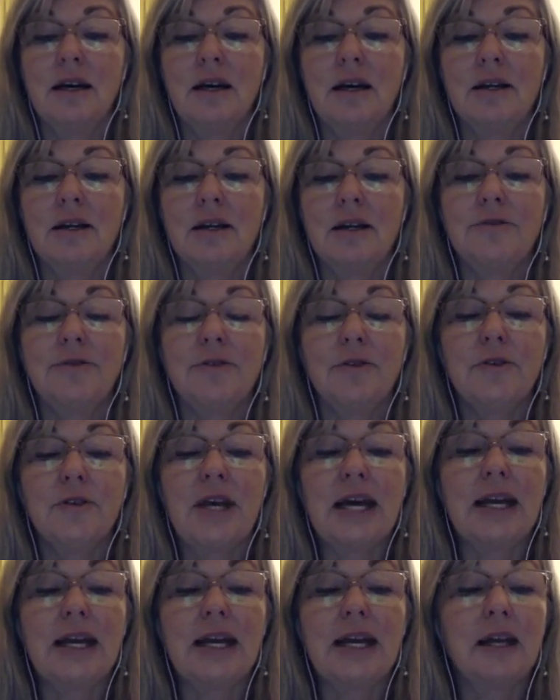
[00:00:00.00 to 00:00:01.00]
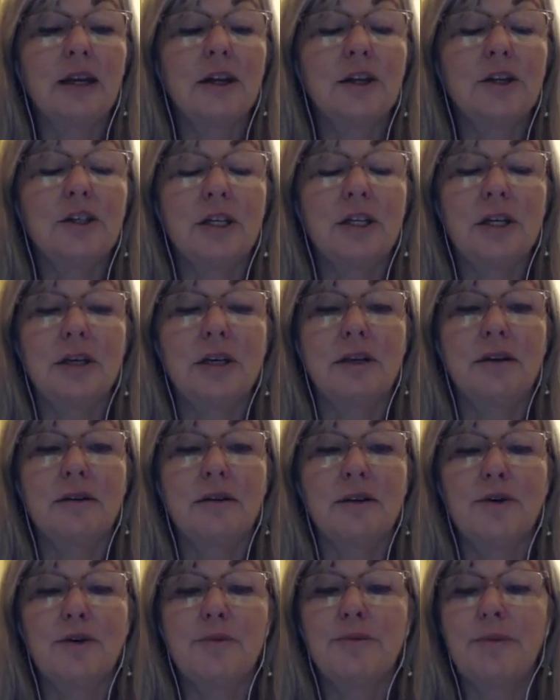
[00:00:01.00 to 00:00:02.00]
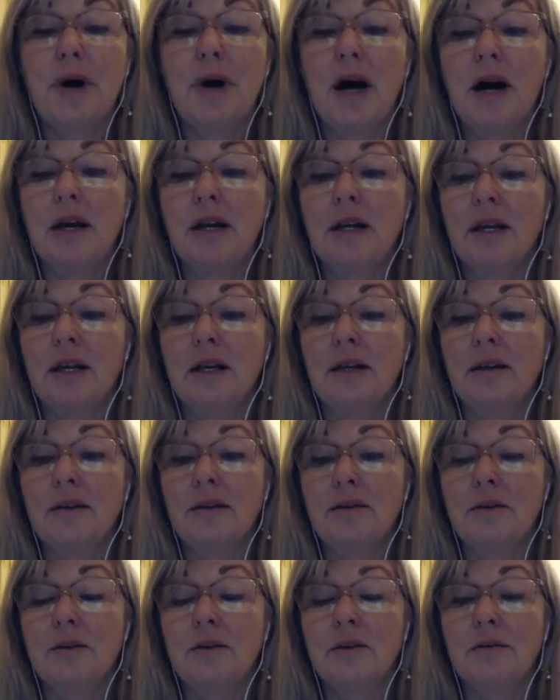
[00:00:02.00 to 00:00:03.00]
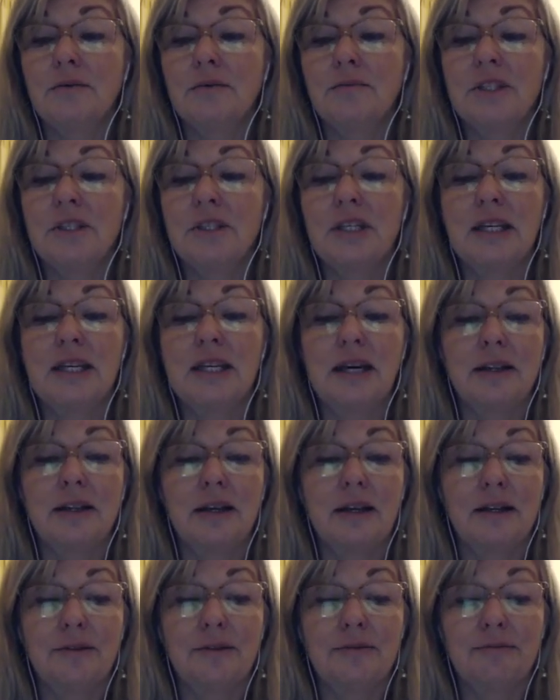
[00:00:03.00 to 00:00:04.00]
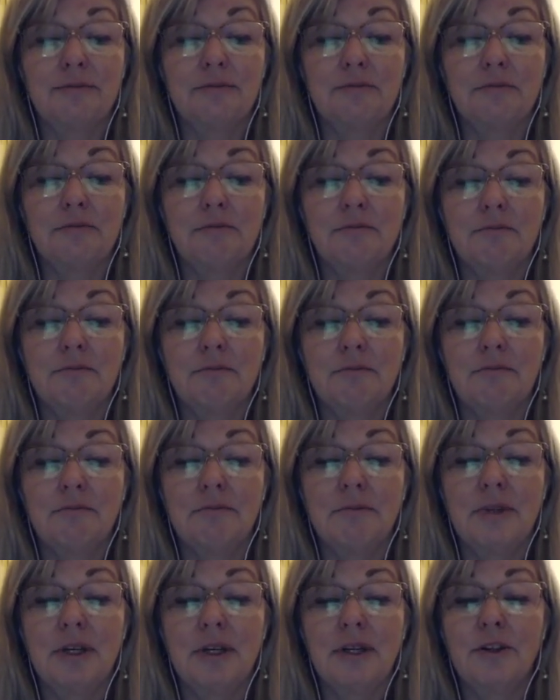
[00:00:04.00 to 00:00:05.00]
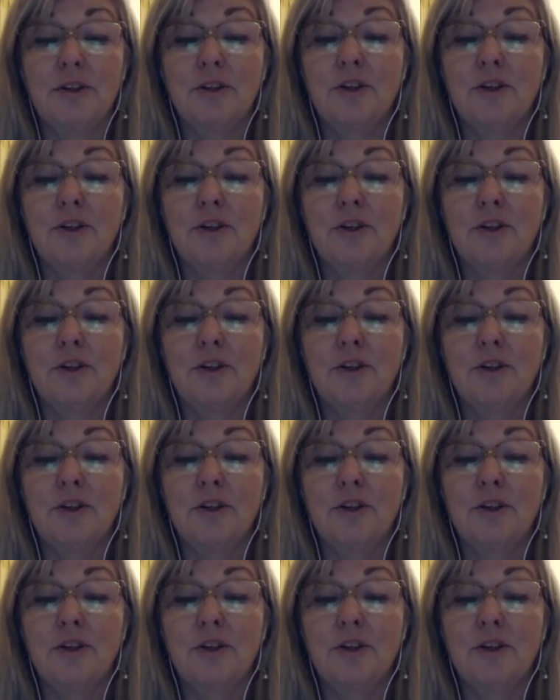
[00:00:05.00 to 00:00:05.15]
And you feel that energy combining together, the